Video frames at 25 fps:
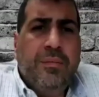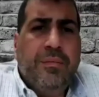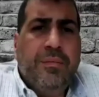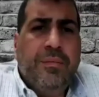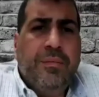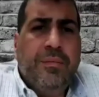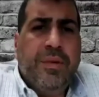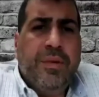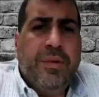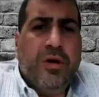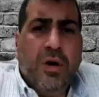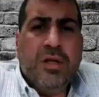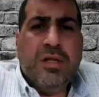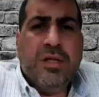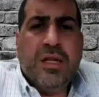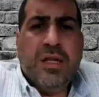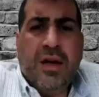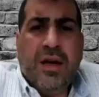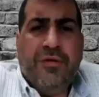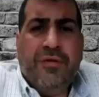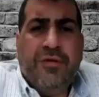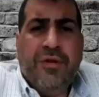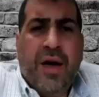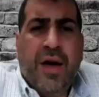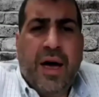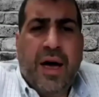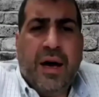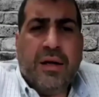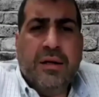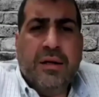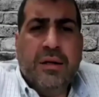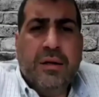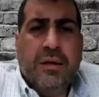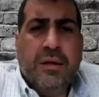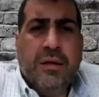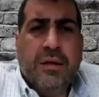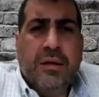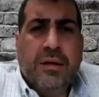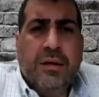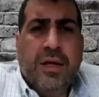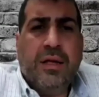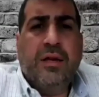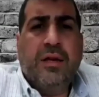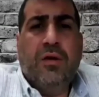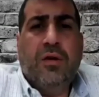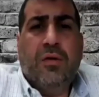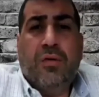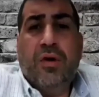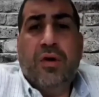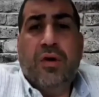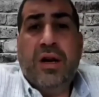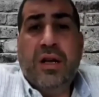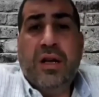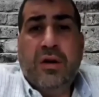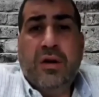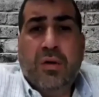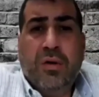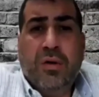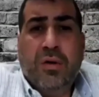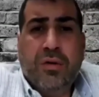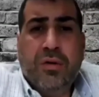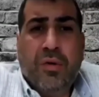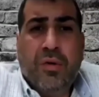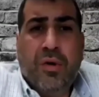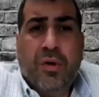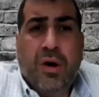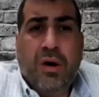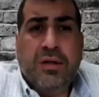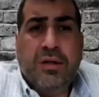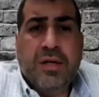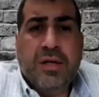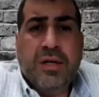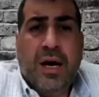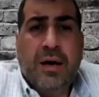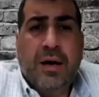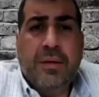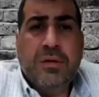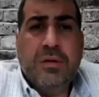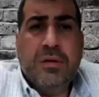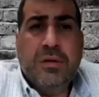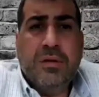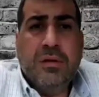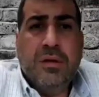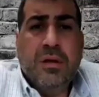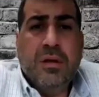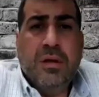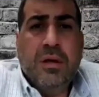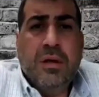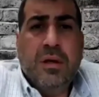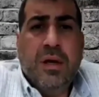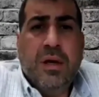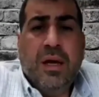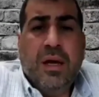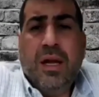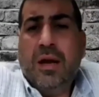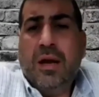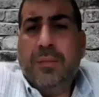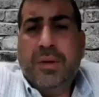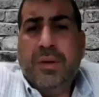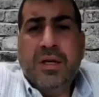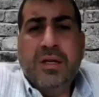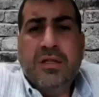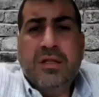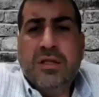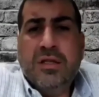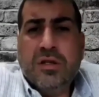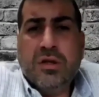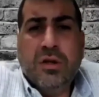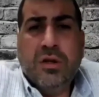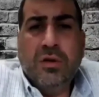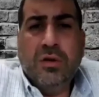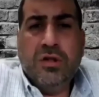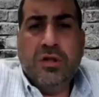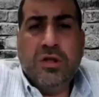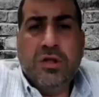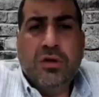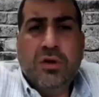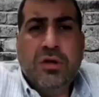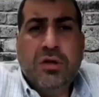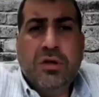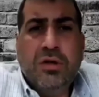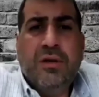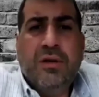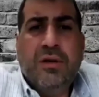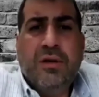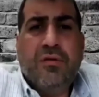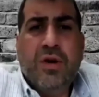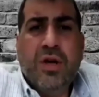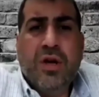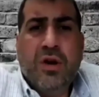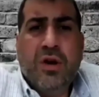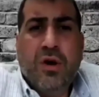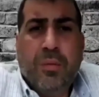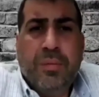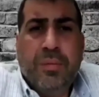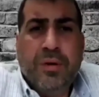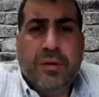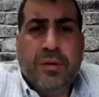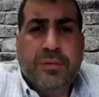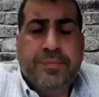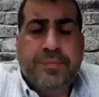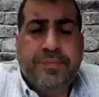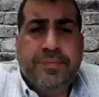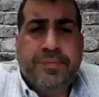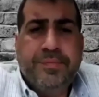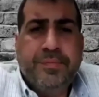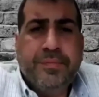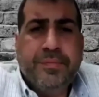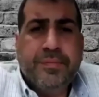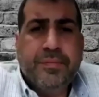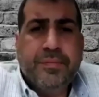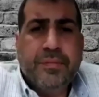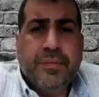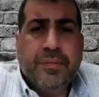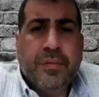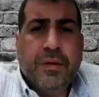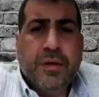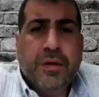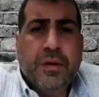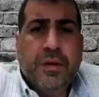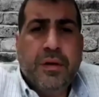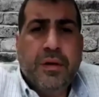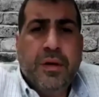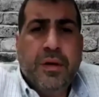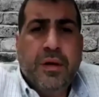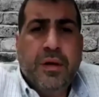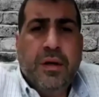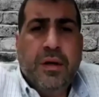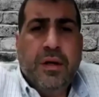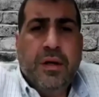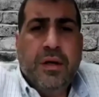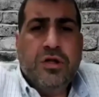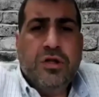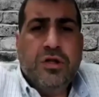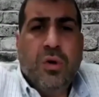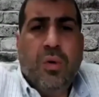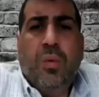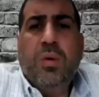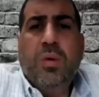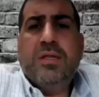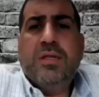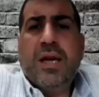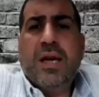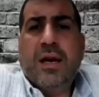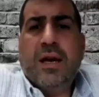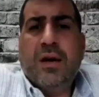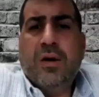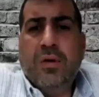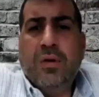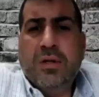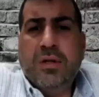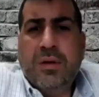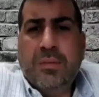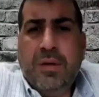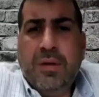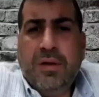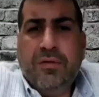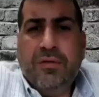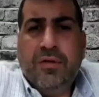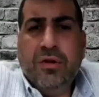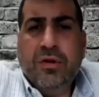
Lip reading: because of that fact that they're already going through hard times, A lot of places close their doors and never reopen. So what's that going to mean for